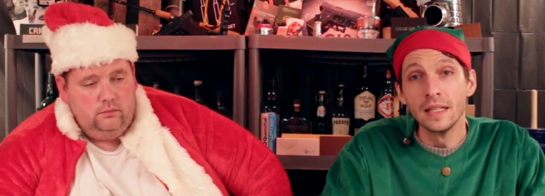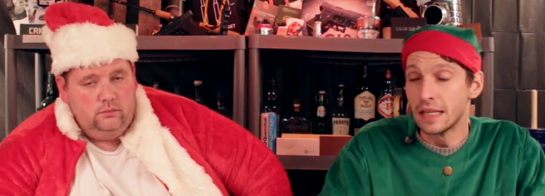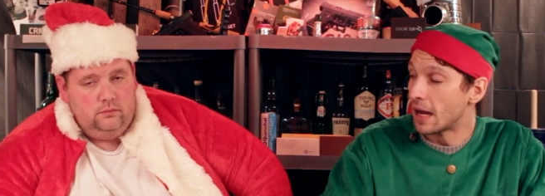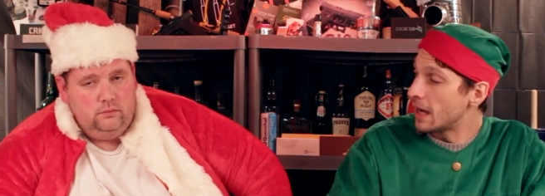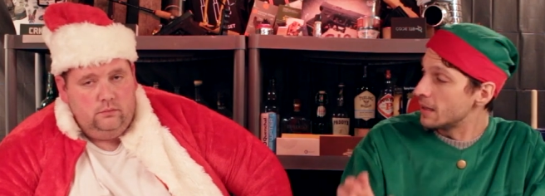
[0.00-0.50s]

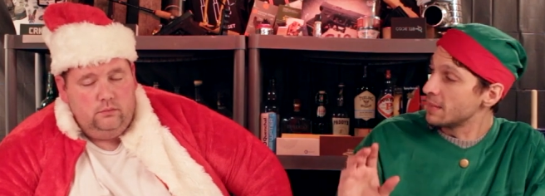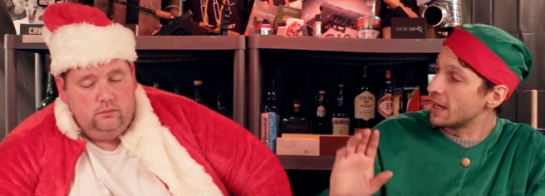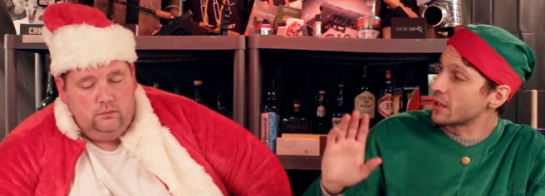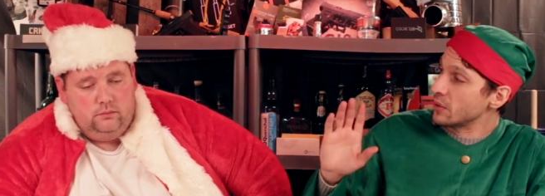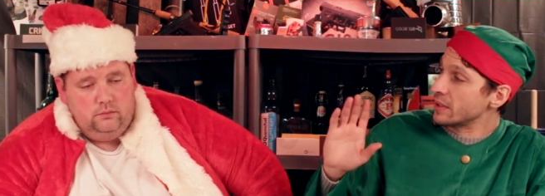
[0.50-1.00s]
Speaker 1: Now, I'm
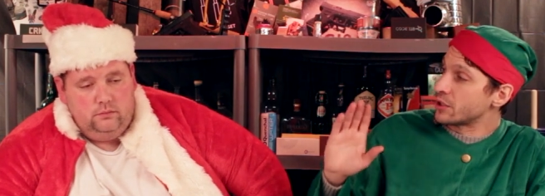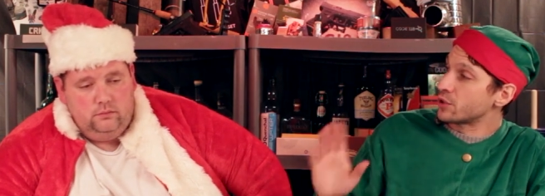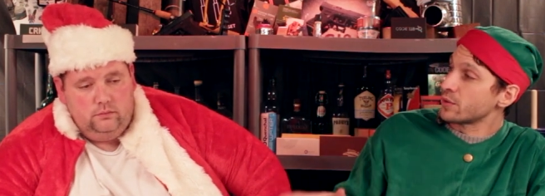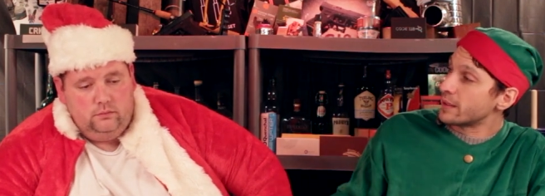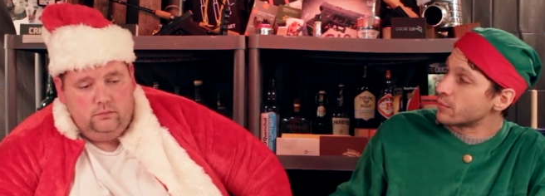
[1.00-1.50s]
not going
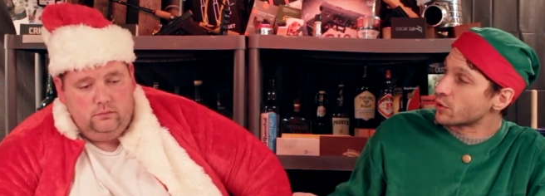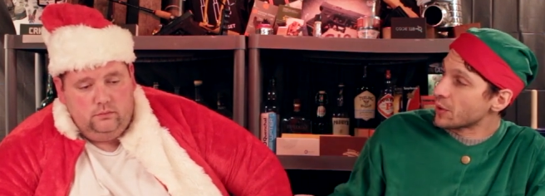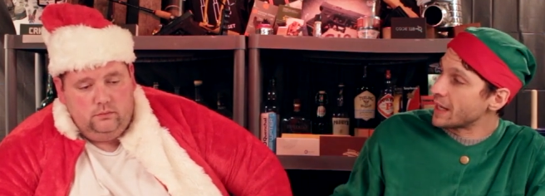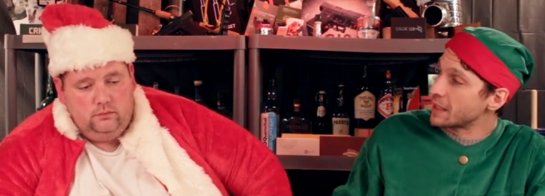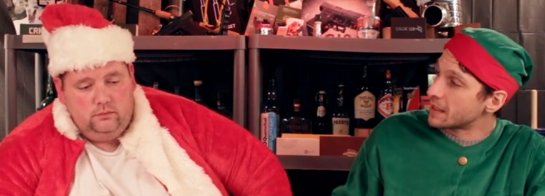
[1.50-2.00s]
extreme
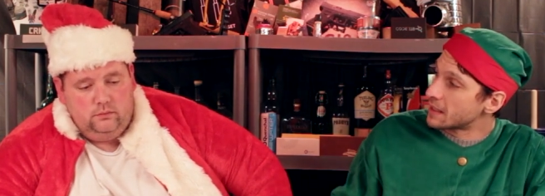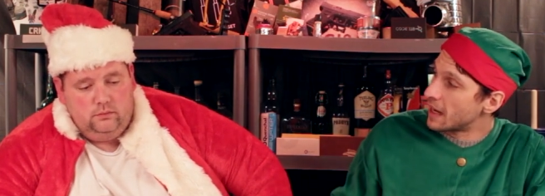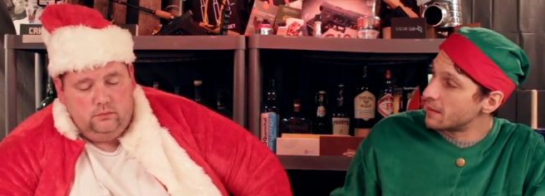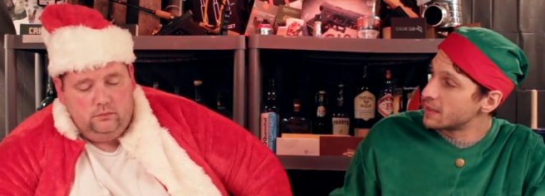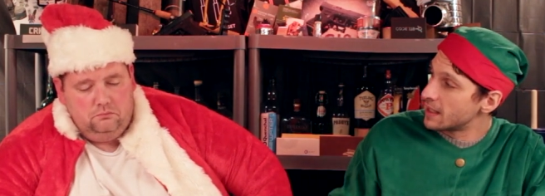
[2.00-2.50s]
training.
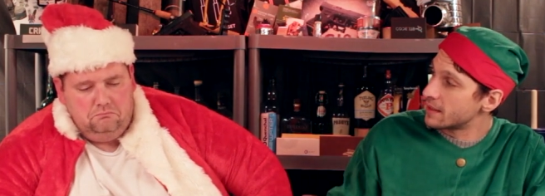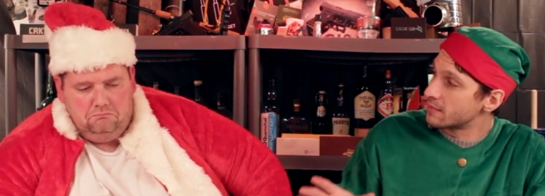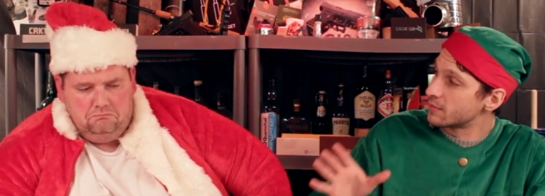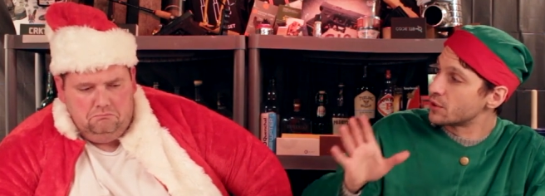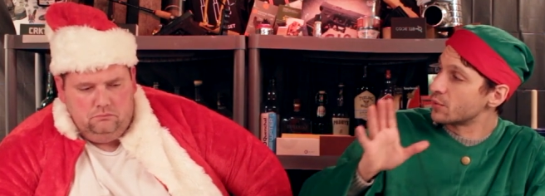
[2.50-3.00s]
Now, I'm
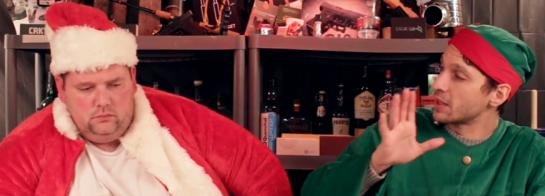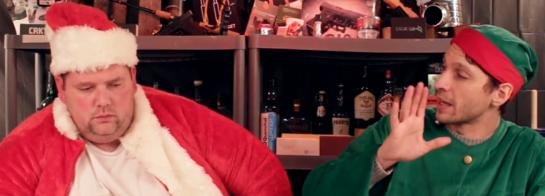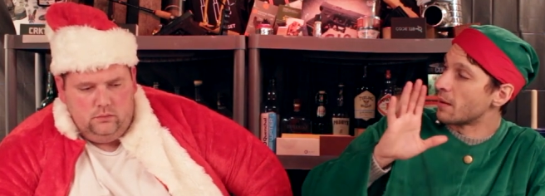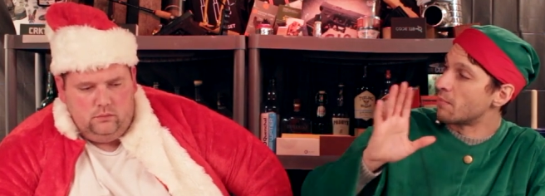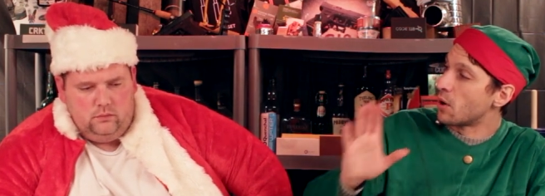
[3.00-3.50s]
not doing
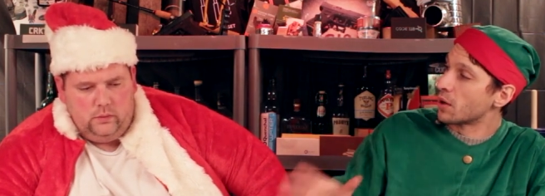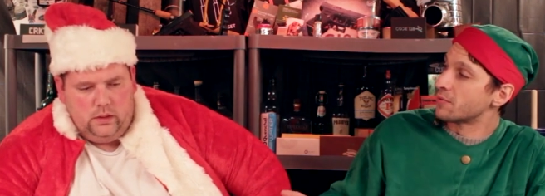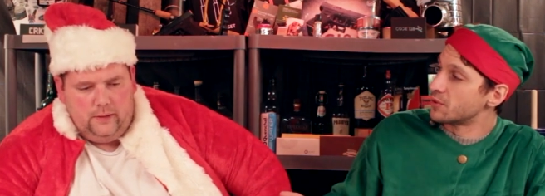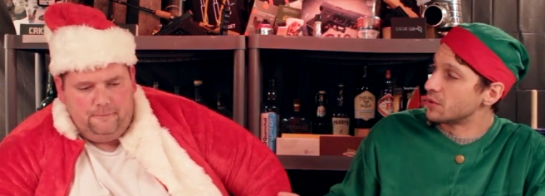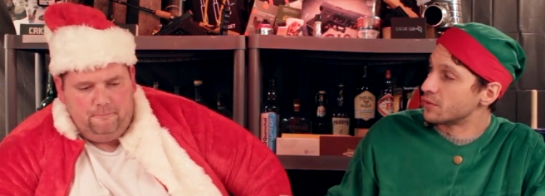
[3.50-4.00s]
like a
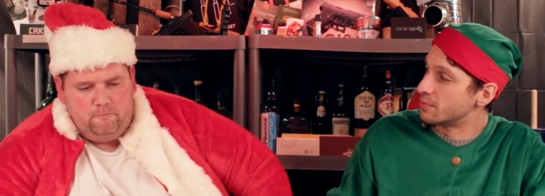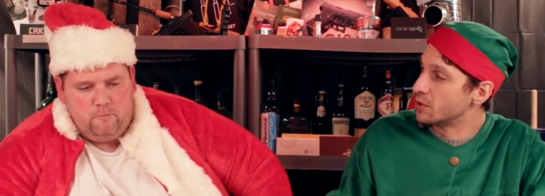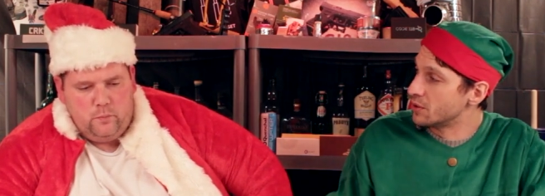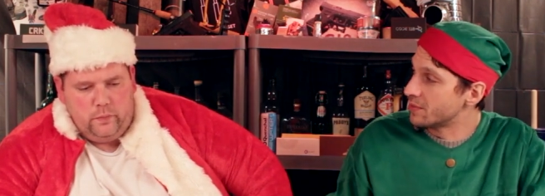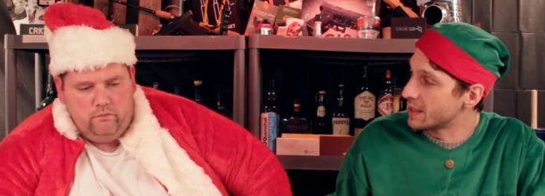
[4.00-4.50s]
Marvel
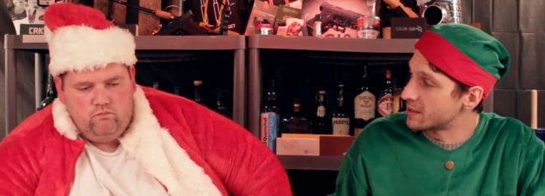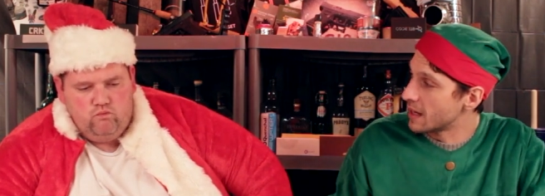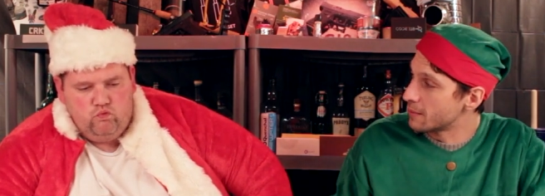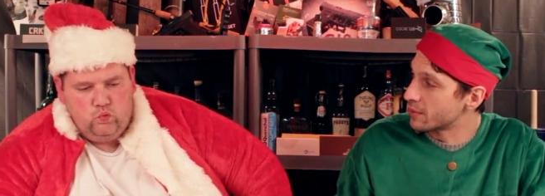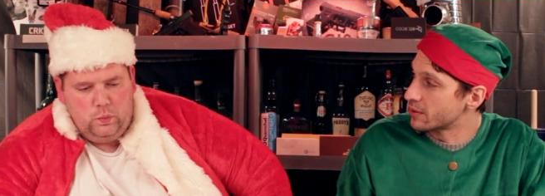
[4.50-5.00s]
movie
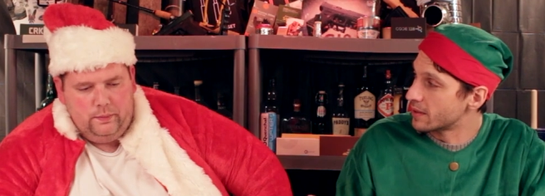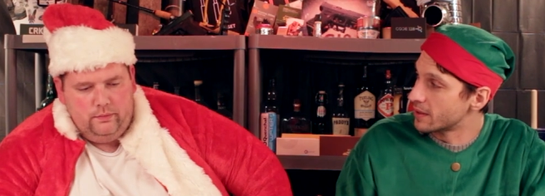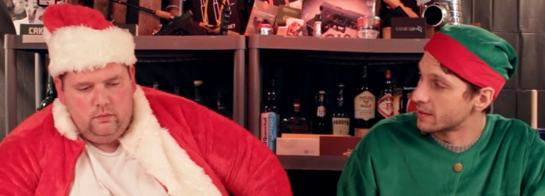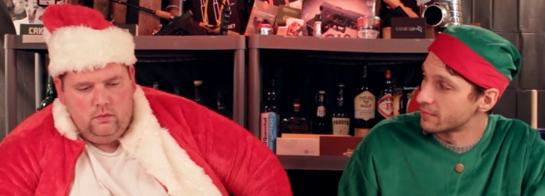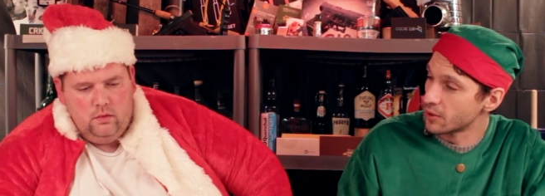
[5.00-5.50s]
type
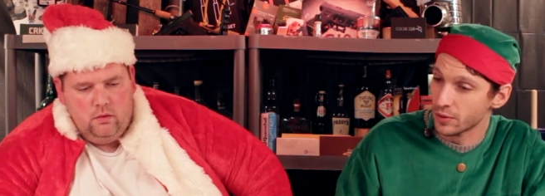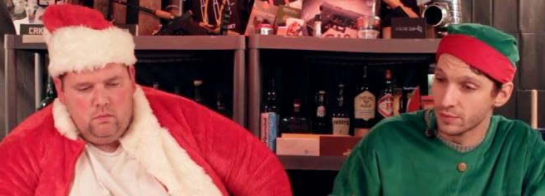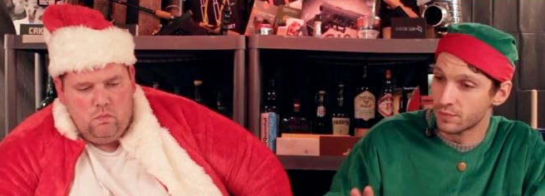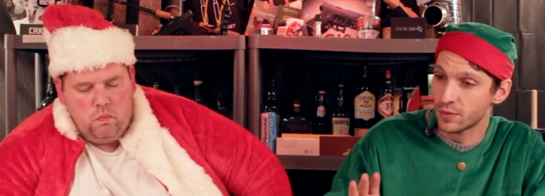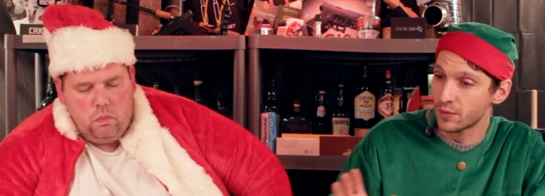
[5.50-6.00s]
uh,
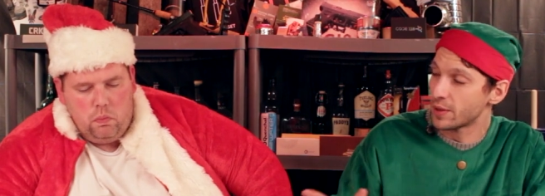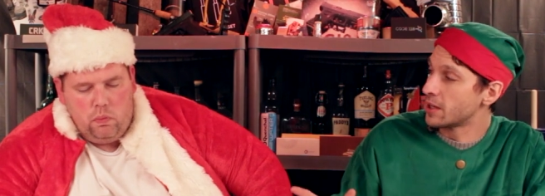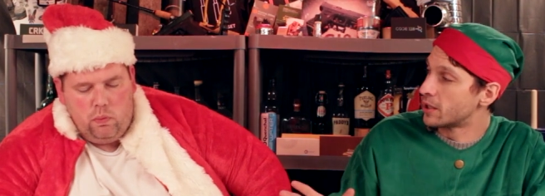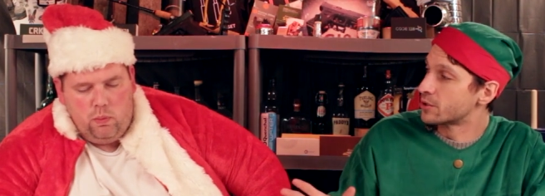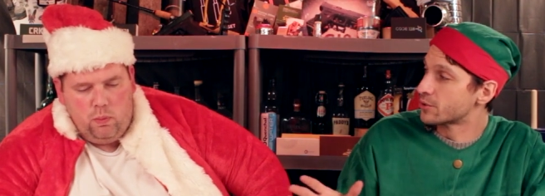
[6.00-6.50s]
or
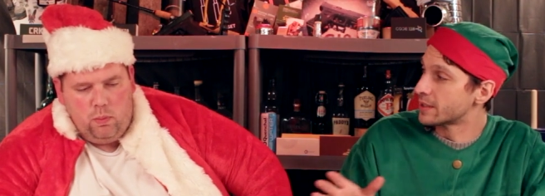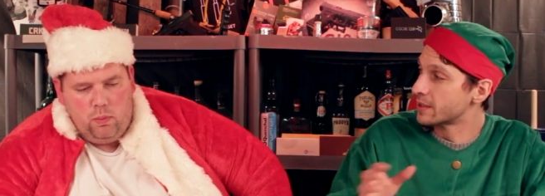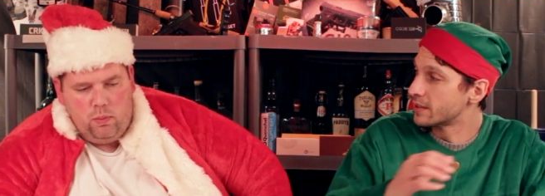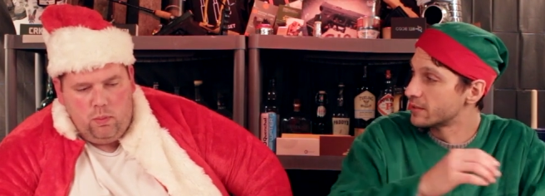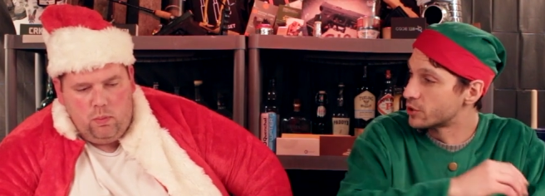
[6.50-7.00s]

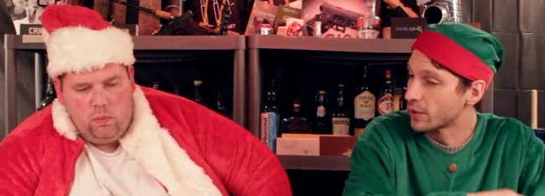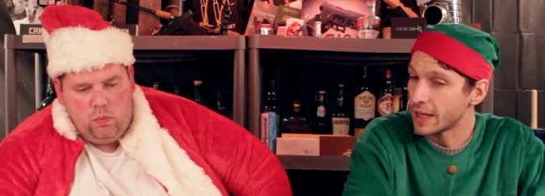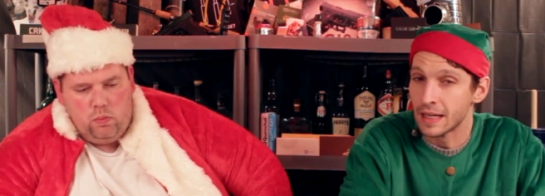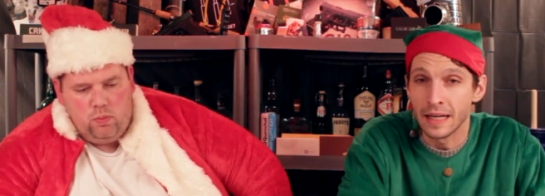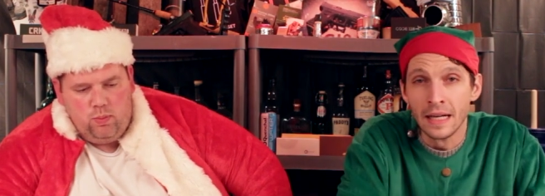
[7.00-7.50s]
300
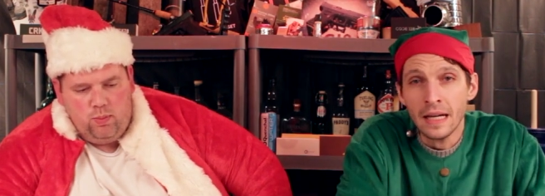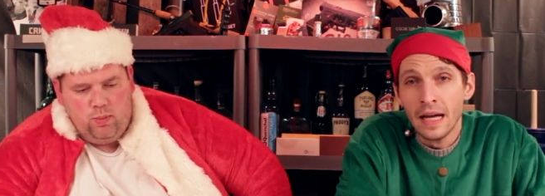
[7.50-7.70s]
training.